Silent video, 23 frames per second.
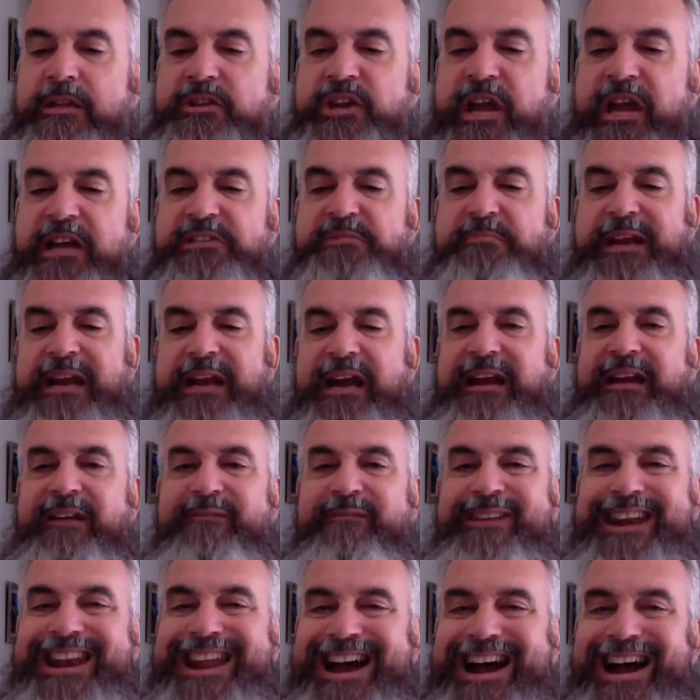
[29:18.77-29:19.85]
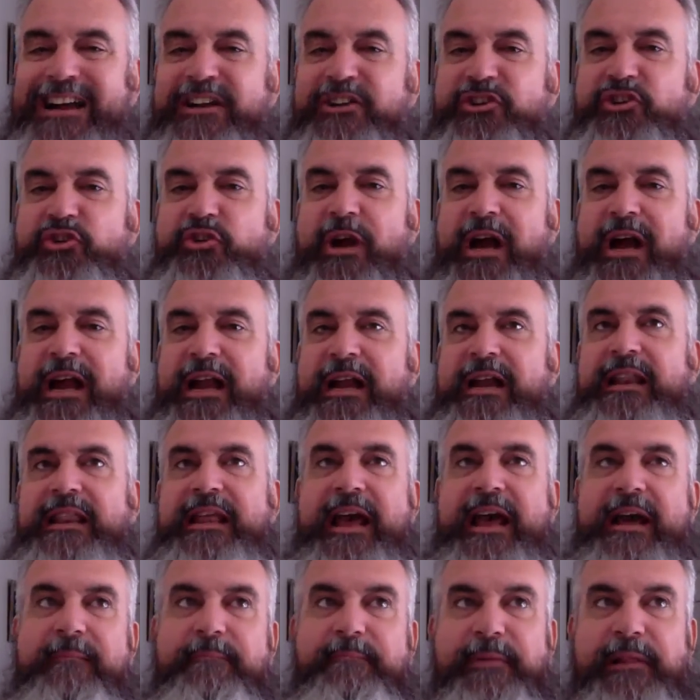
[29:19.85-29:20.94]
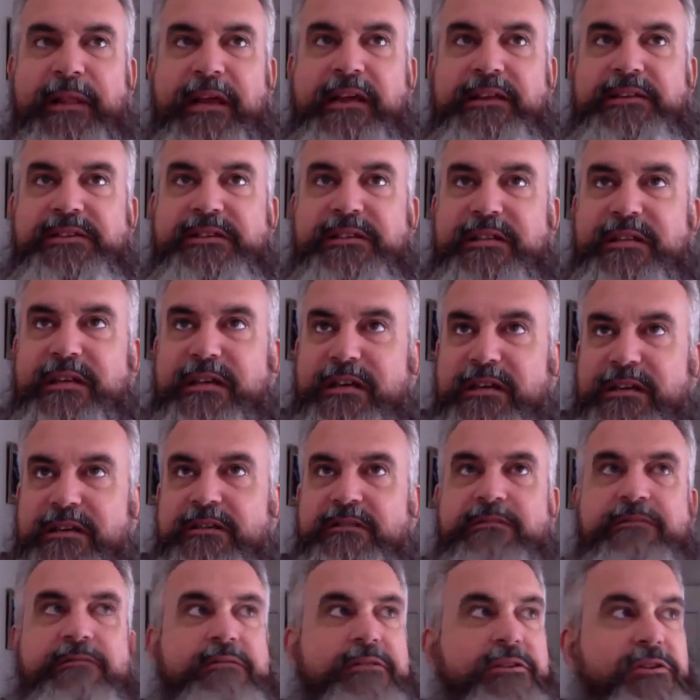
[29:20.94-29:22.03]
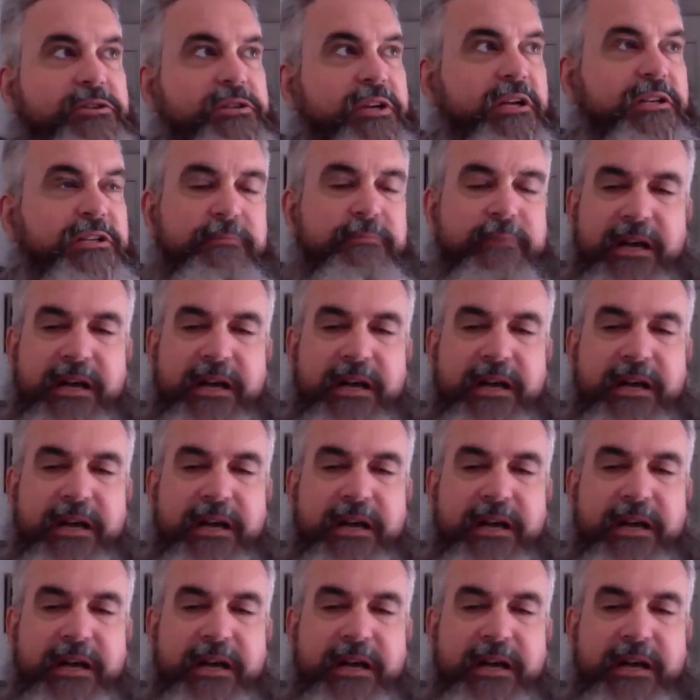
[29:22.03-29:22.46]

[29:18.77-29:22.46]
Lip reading: Jasmine, I have not tried that place, the Tucson